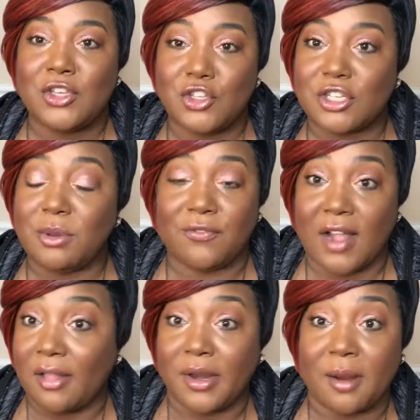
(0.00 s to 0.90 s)
You should be
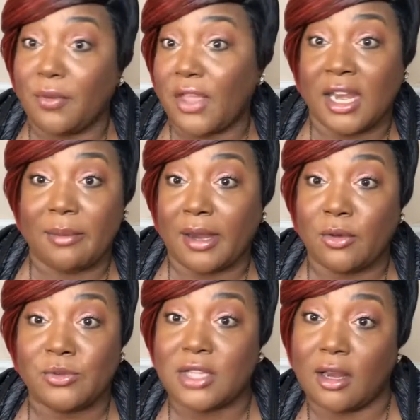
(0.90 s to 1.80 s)
following up with
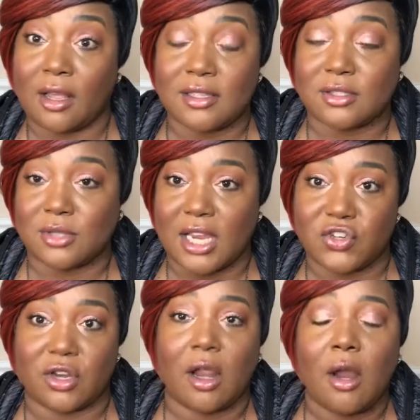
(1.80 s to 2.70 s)
anybody who's done a
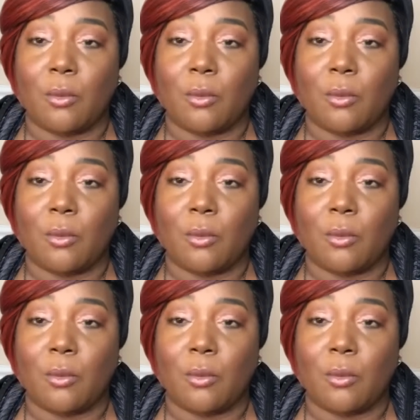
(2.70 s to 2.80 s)
consultation,